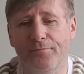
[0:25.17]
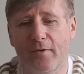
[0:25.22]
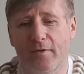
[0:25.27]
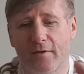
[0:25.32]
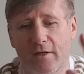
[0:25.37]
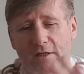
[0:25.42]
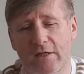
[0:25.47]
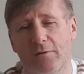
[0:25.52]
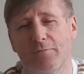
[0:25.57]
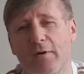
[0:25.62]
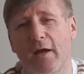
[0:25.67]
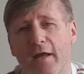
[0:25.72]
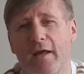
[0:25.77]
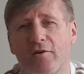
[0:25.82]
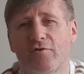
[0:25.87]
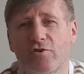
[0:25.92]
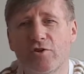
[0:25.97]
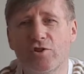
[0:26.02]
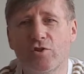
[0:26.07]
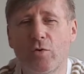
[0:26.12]
this is my
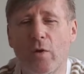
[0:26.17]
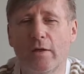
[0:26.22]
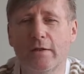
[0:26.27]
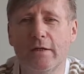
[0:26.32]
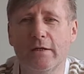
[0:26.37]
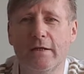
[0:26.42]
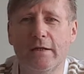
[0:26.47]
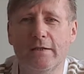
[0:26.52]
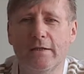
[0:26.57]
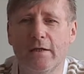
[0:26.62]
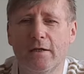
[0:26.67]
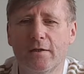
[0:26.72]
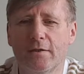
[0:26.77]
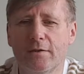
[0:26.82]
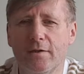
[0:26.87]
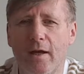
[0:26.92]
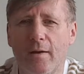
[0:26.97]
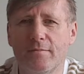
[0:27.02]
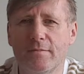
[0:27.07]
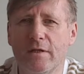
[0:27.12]
120 litre
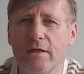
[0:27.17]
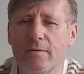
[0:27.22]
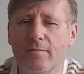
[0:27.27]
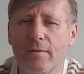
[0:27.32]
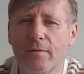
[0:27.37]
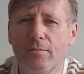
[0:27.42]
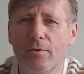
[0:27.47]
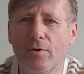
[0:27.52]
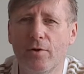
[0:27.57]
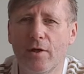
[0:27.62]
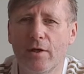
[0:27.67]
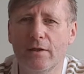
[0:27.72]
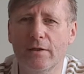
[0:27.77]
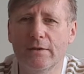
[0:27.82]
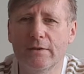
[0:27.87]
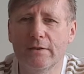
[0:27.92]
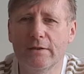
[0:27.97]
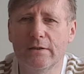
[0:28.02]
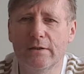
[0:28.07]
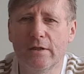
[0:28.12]
MTP
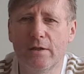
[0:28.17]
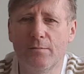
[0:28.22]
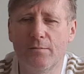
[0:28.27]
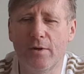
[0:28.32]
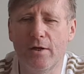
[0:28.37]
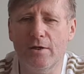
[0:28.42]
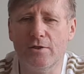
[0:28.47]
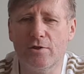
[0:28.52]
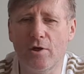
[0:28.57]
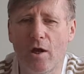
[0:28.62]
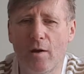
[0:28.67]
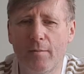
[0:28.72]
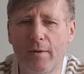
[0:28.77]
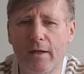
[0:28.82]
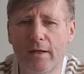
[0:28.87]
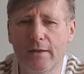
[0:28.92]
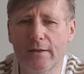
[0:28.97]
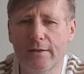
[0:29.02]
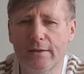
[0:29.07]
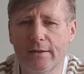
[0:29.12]
Bergen, British
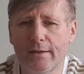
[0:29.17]
Army.